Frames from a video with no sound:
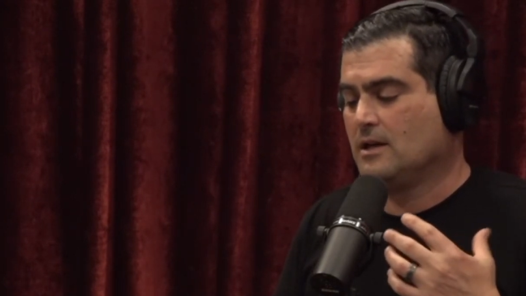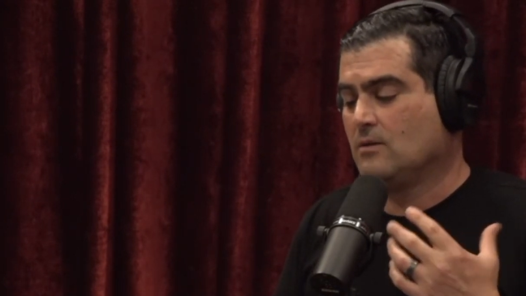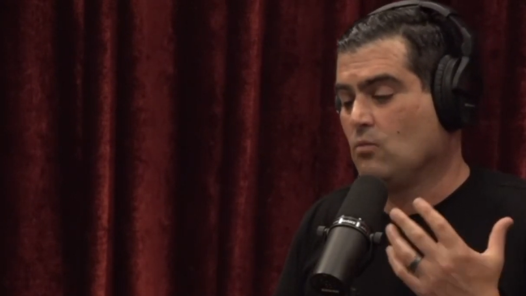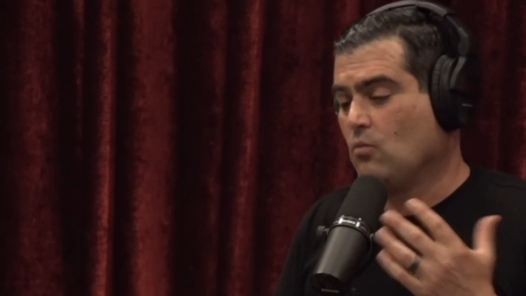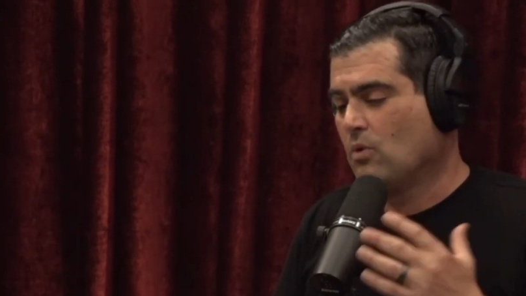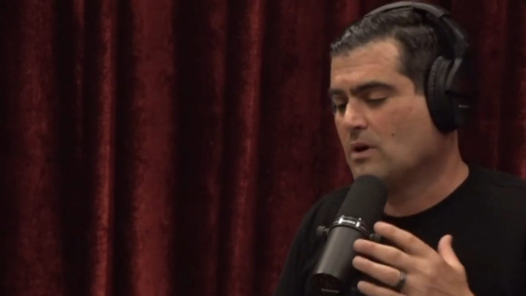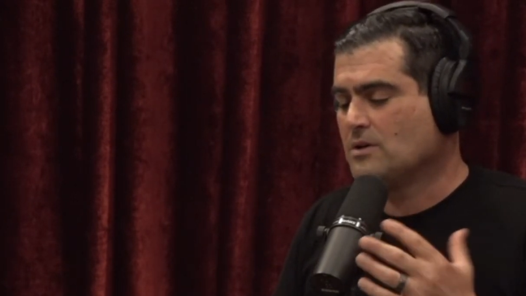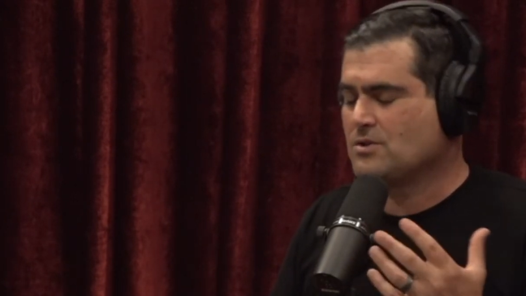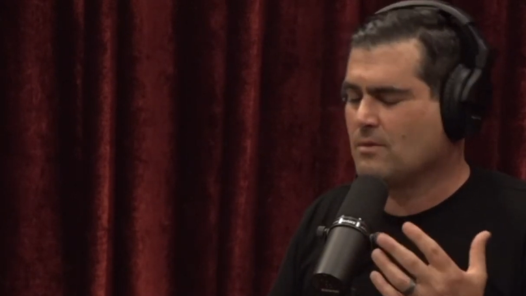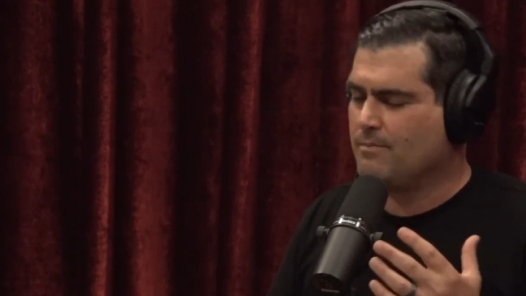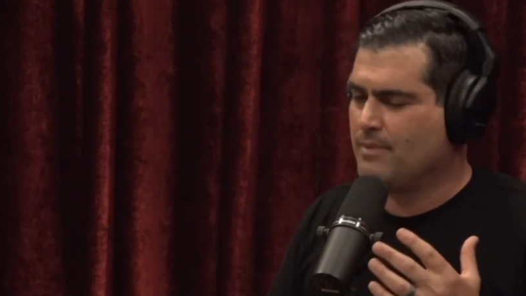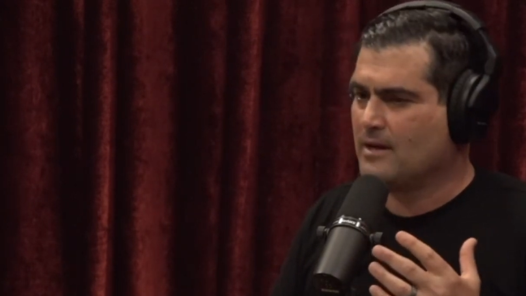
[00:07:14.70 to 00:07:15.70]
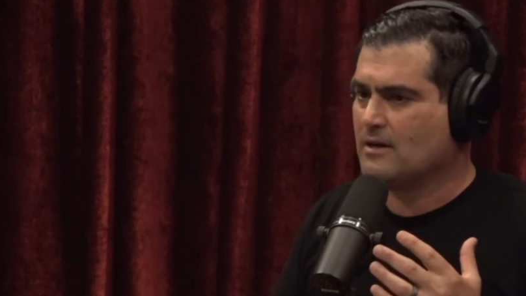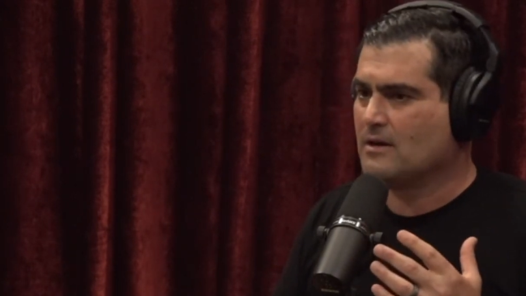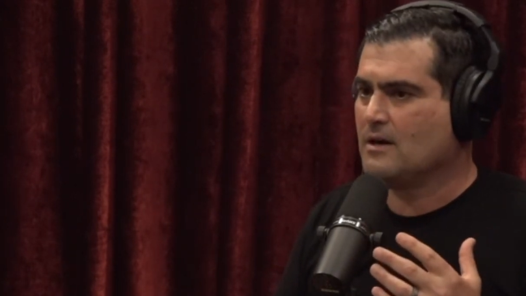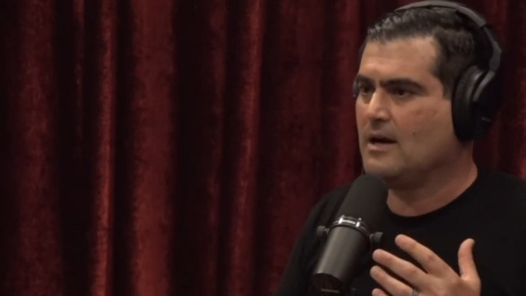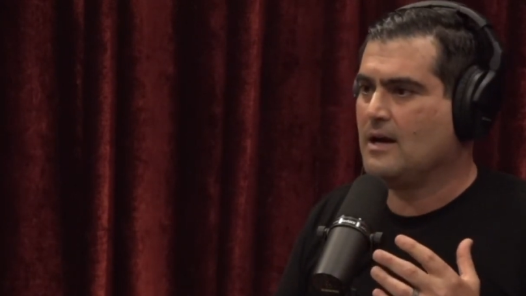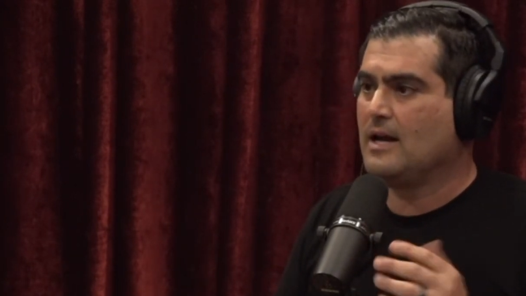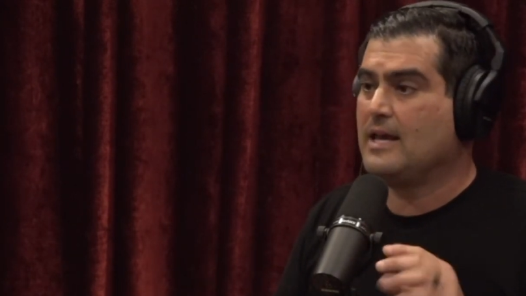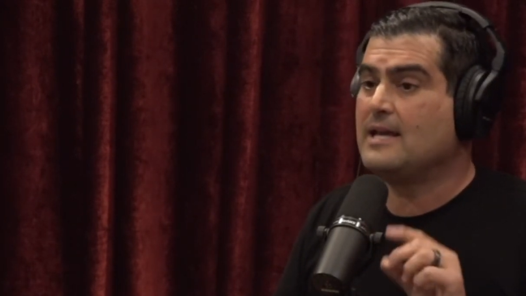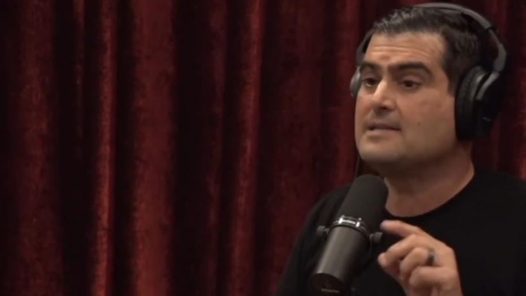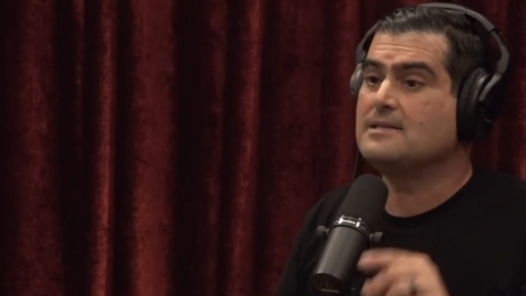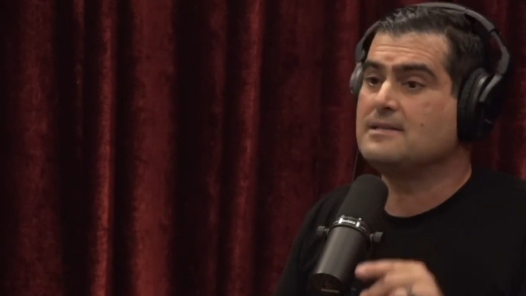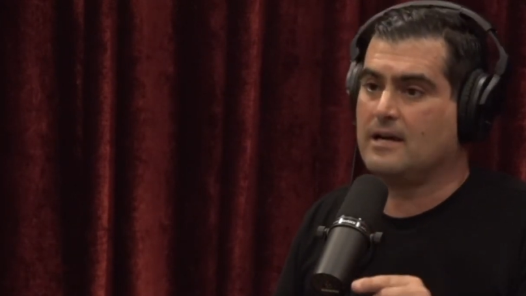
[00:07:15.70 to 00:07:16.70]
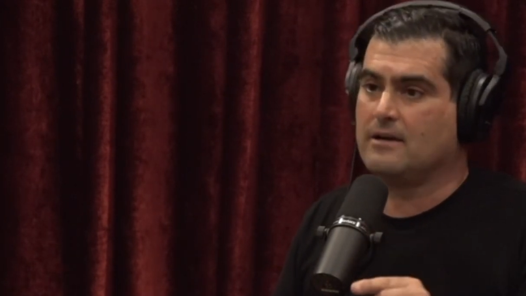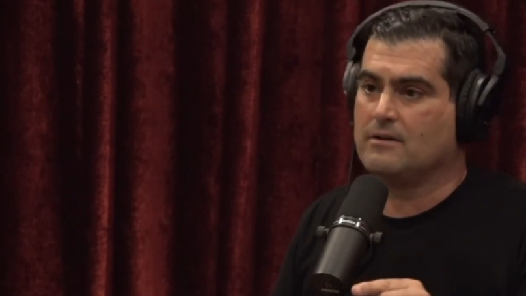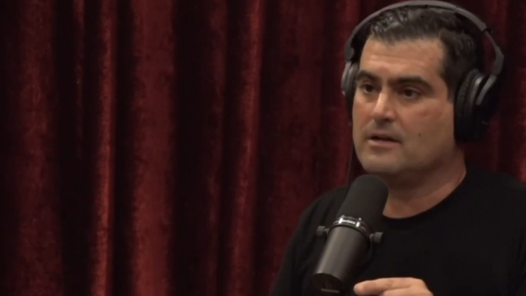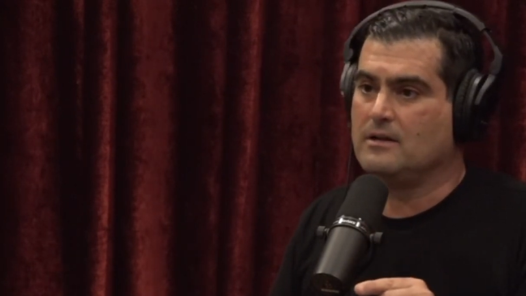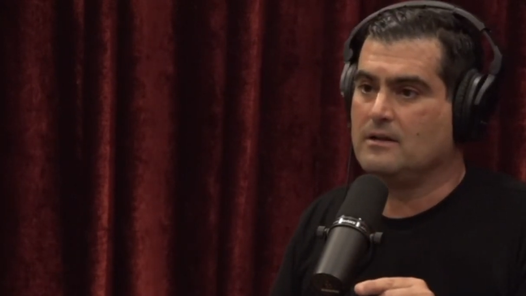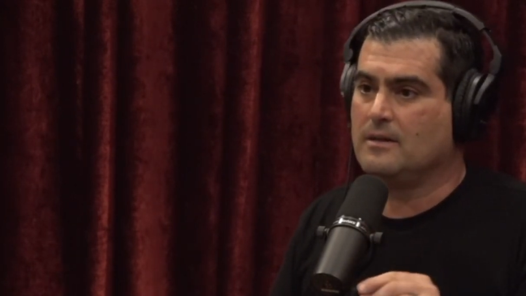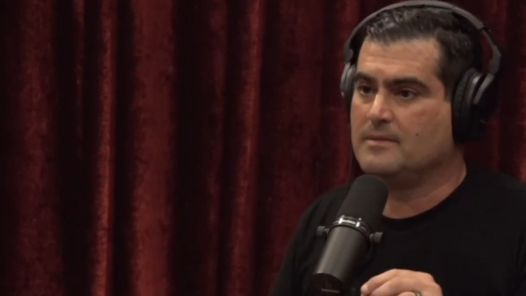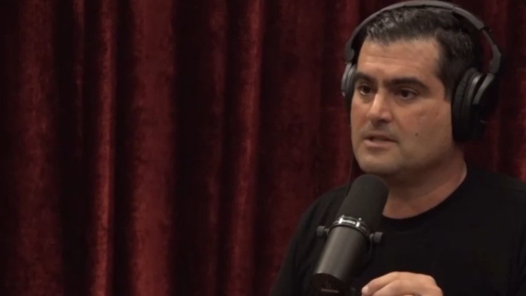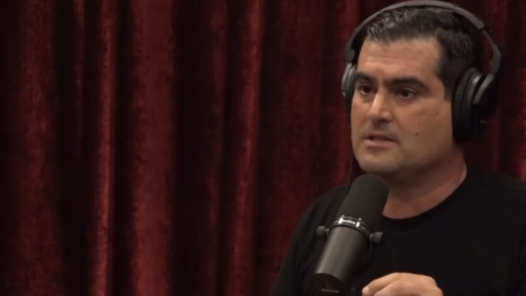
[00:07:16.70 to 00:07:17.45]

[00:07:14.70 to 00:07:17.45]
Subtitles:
worse or better, he has integrity. Let me just say